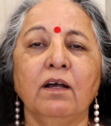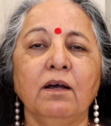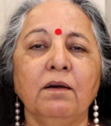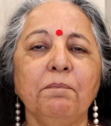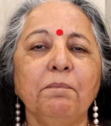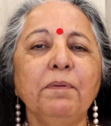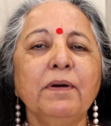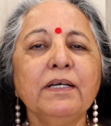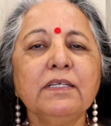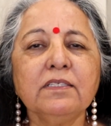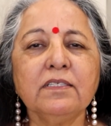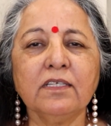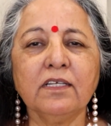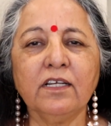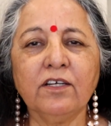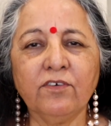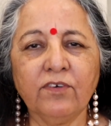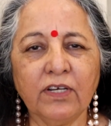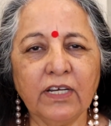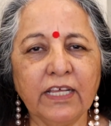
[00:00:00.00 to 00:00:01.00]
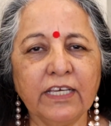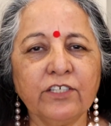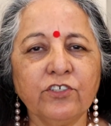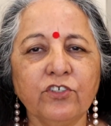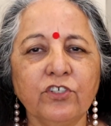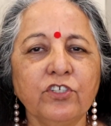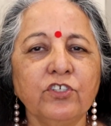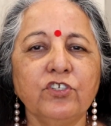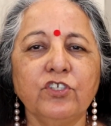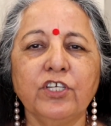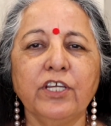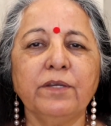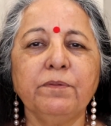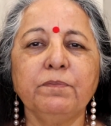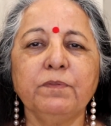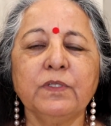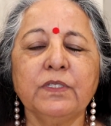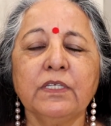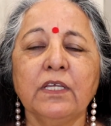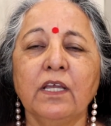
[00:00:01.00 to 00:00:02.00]
uh, personal
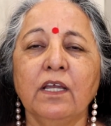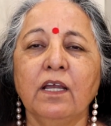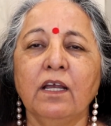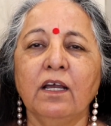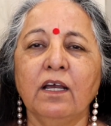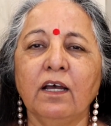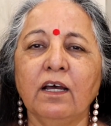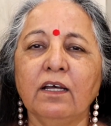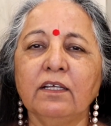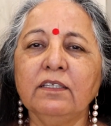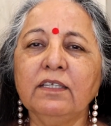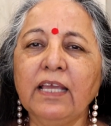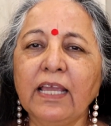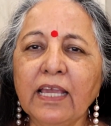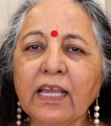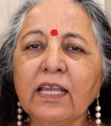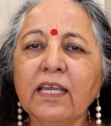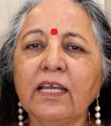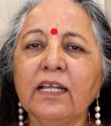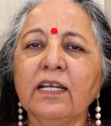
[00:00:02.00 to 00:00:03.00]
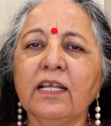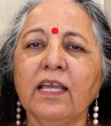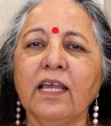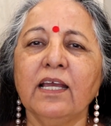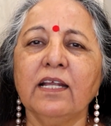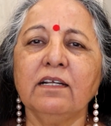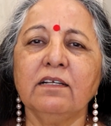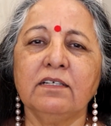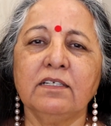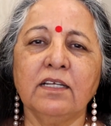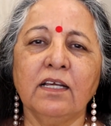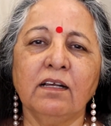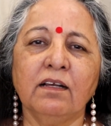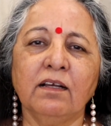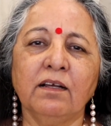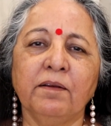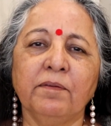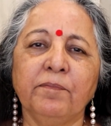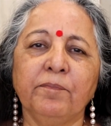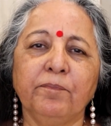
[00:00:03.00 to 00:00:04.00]
relationships. Uh, they can get
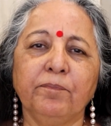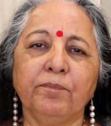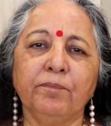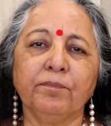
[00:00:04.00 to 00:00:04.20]
um,